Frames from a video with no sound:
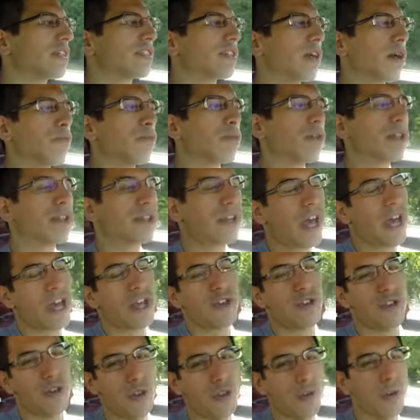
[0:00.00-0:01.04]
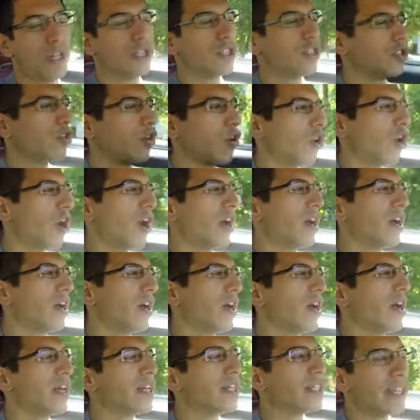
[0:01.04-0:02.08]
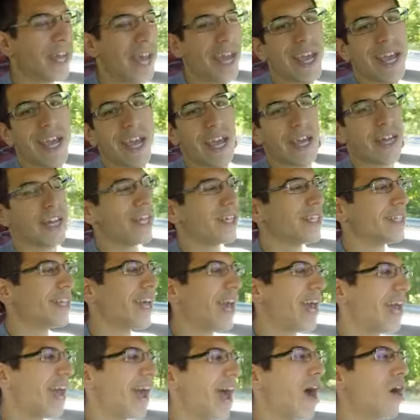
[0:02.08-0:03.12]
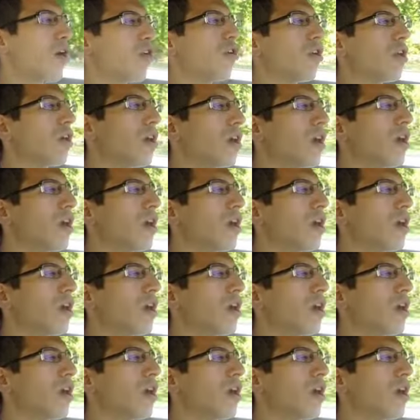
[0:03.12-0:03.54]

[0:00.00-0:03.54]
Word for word: something that you enjoy day in and day out.